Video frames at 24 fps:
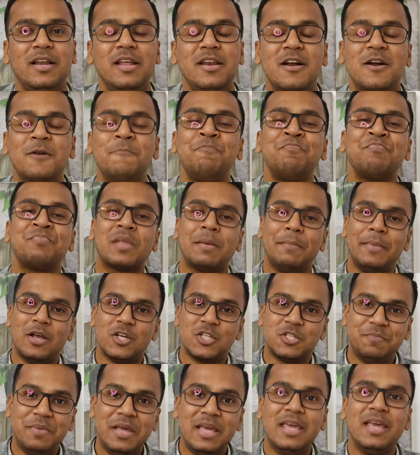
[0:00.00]
leader,
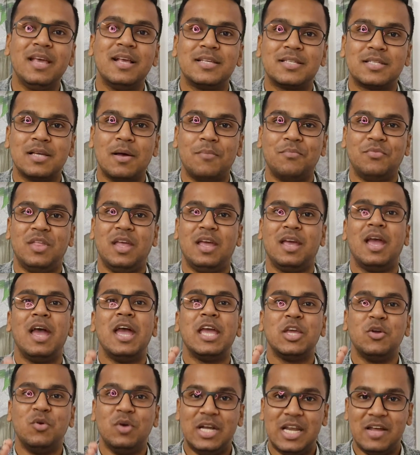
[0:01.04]
because speaking is something
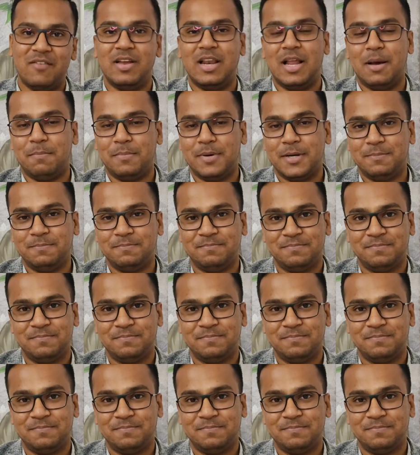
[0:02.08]
you develop.